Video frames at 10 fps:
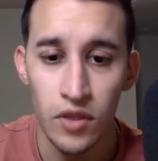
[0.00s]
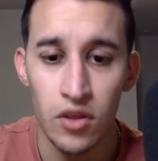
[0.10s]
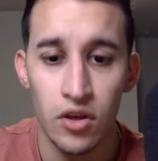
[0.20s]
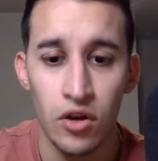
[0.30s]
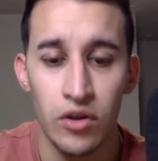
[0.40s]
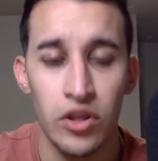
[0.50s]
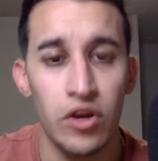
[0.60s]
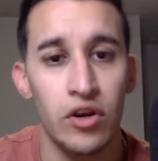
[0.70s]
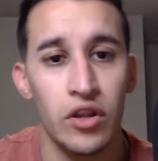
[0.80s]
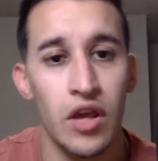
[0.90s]

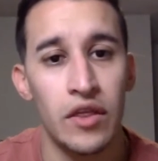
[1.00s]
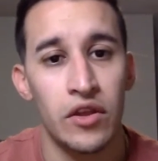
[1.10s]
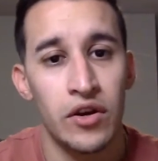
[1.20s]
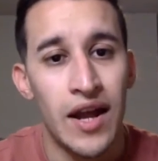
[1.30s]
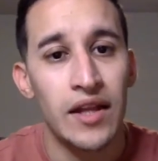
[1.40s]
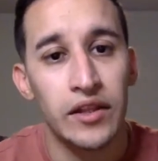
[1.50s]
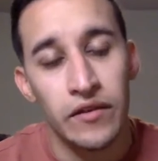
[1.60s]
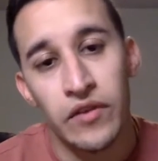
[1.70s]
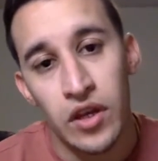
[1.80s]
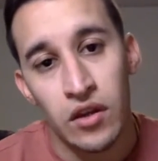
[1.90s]
they're not
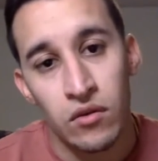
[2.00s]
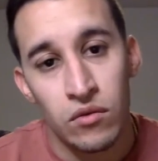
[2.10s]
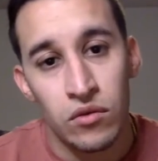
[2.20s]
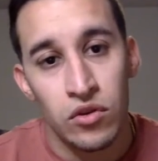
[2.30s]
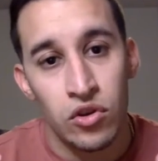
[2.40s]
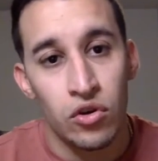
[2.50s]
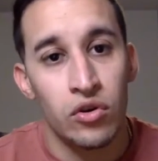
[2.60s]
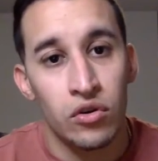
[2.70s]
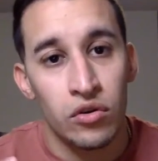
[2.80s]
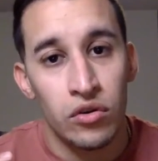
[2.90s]
living
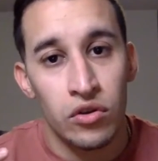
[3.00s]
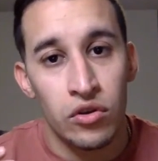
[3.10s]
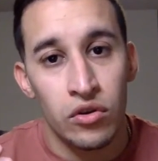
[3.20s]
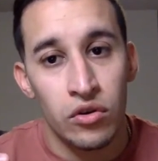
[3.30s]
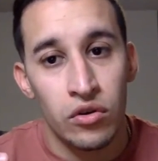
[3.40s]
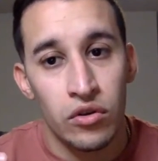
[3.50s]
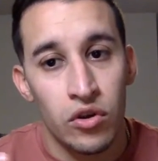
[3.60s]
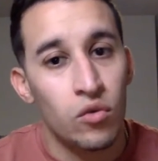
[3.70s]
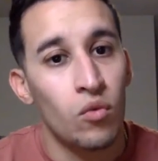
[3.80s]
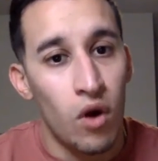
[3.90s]
your
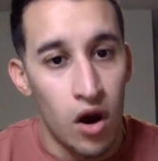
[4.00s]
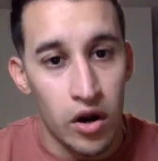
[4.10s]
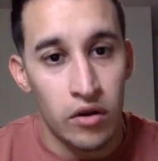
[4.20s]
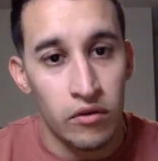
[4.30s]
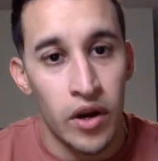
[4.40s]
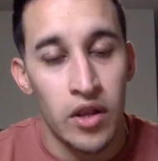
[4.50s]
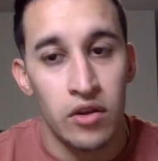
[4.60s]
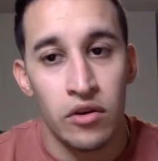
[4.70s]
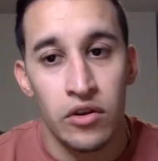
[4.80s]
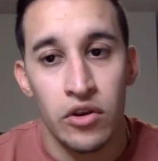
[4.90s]
walk, right?
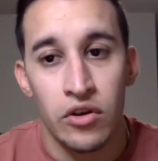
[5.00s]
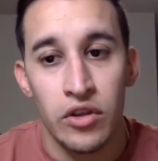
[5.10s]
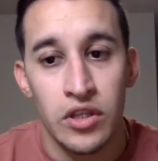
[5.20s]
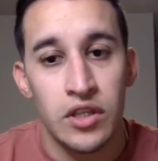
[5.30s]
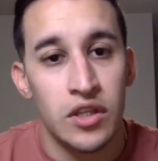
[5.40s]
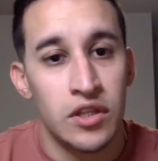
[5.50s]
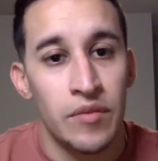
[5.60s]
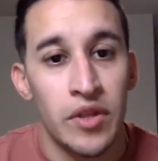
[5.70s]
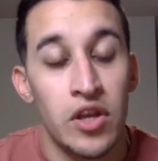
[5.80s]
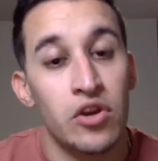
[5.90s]
This is
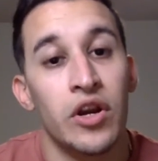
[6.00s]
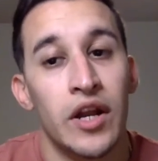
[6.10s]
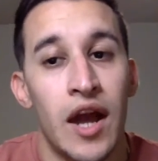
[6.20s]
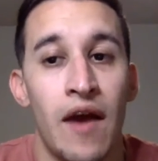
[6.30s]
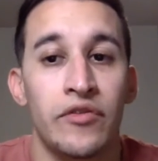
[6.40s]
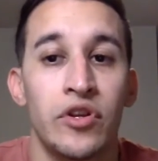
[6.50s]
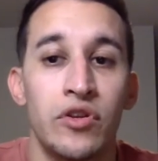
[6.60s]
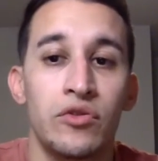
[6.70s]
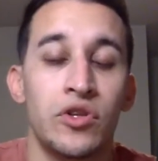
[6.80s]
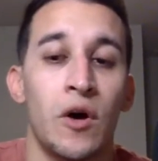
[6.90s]
something that you're going to have to
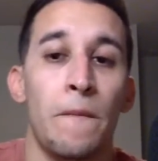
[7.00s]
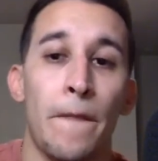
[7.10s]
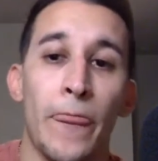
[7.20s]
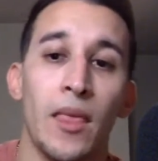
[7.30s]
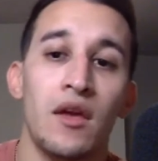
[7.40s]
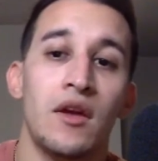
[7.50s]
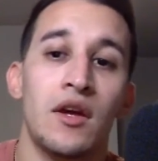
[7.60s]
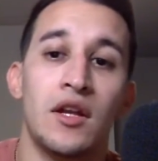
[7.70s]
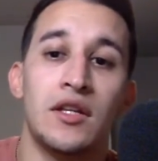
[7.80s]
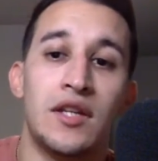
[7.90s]
do. So
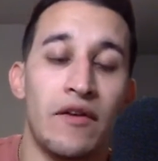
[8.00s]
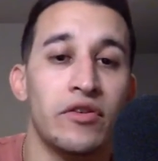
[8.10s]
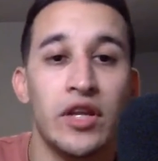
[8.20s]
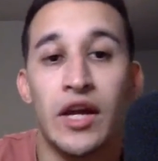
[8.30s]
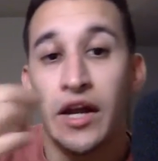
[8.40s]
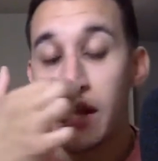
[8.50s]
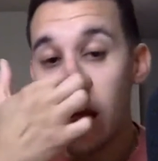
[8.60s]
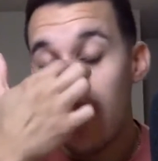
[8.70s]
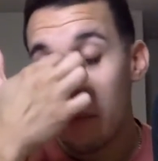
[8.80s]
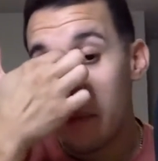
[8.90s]
definitely cutting
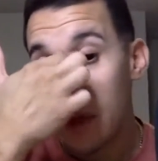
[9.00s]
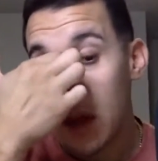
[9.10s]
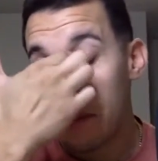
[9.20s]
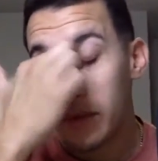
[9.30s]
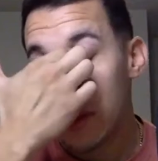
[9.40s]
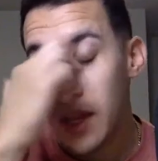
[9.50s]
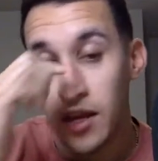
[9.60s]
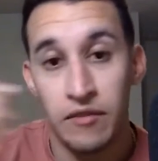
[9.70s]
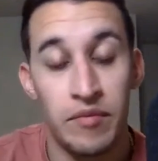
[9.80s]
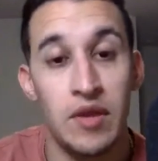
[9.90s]
out
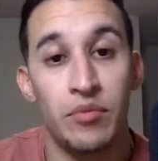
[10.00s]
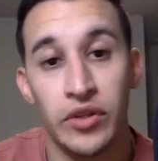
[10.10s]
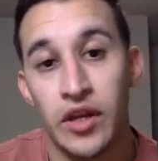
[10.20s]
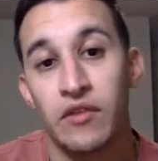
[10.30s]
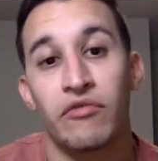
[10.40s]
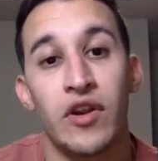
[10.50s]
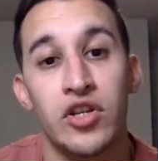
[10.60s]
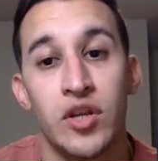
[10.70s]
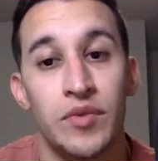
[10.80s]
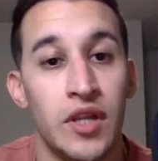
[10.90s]
negative people, negative
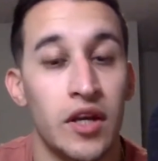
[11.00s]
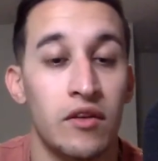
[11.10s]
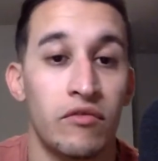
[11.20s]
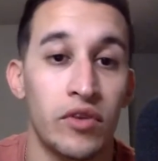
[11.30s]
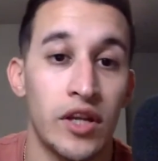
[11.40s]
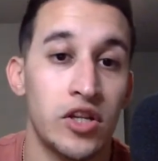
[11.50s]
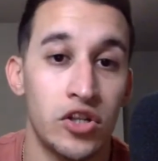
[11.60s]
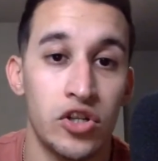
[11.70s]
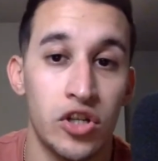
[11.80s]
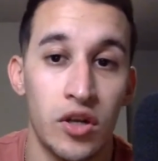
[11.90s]
friendships, negative
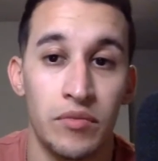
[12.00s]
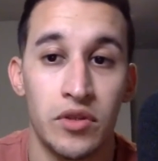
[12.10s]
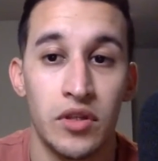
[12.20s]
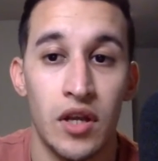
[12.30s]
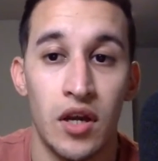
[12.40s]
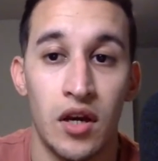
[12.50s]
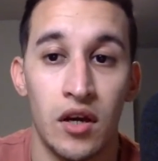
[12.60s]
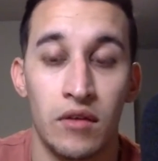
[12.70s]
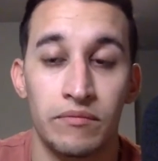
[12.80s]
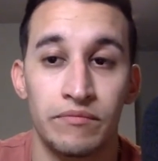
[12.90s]
relationships
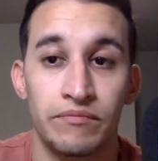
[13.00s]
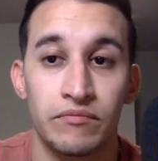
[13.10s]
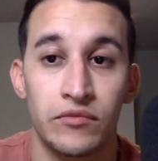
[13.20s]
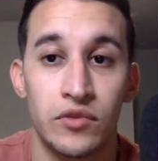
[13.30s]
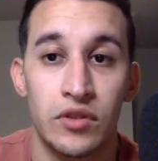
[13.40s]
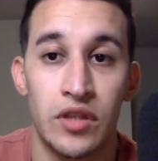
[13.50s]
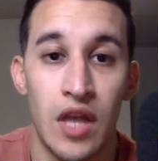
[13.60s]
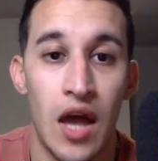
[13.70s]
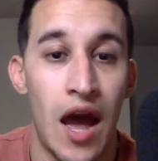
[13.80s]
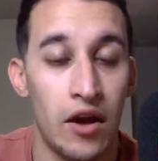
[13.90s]

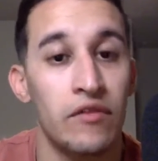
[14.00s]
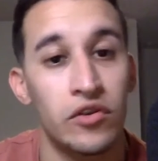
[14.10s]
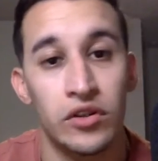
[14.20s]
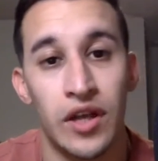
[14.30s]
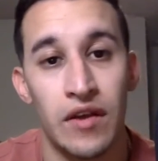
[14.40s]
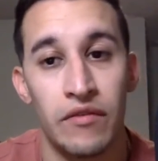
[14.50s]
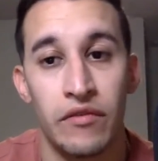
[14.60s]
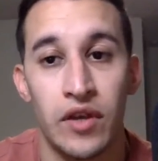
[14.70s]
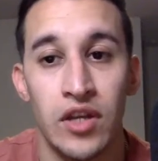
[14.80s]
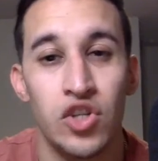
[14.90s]
out of your
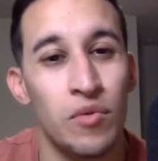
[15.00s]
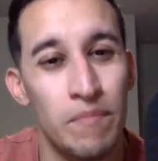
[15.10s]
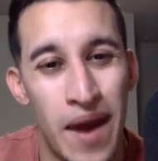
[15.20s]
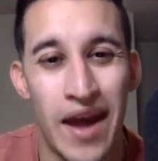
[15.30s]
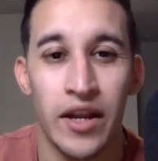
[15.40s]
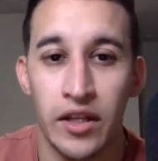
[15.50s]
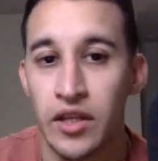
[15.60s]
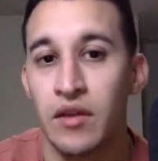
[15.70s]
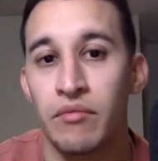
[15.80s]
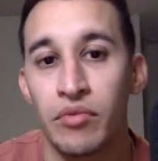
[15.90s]
life can
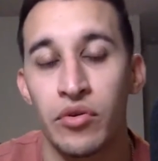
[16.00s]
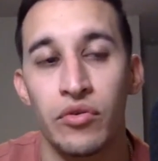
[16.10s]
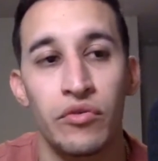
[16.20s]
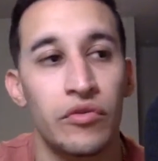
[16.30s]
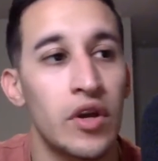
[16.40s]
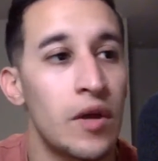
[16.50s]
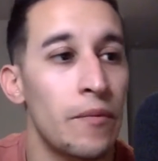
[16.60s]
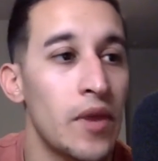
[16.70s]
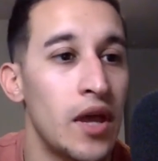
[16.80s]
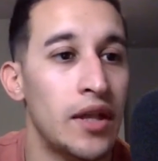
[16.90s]
dramatically improve.
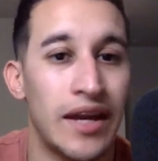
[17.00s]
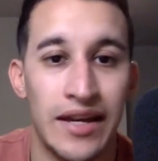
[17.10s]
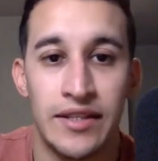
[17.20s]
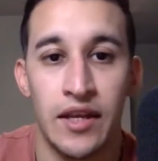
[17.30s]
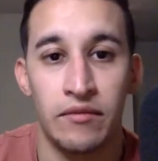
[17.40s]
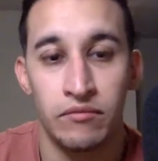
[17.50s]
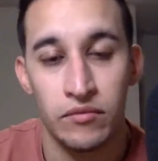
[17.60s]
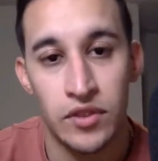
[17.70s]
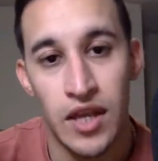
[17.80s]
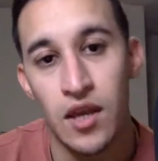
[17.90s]
And like I said,
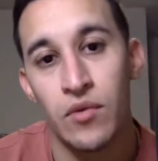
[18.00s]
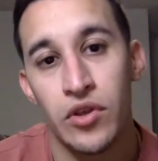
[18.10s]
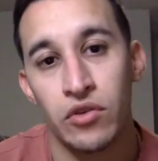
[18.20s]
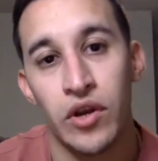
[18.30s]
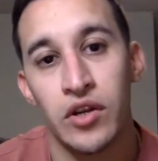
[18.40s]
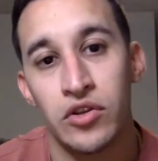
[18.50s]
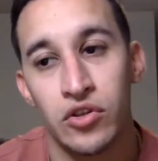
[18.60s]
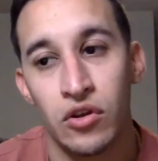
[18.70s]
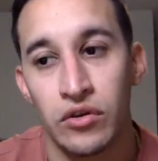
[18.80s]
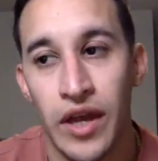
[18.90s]
take it with a grain of
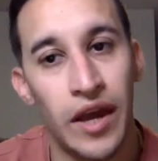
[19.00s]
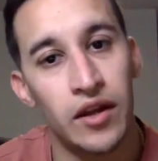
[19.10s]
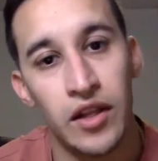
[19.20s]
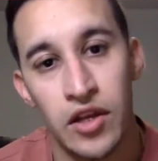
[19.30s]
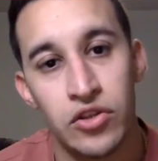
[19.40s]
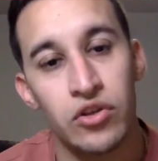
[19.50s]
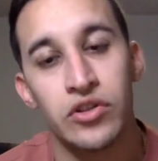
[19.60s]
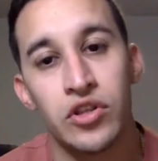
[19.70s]
salt, analyze certain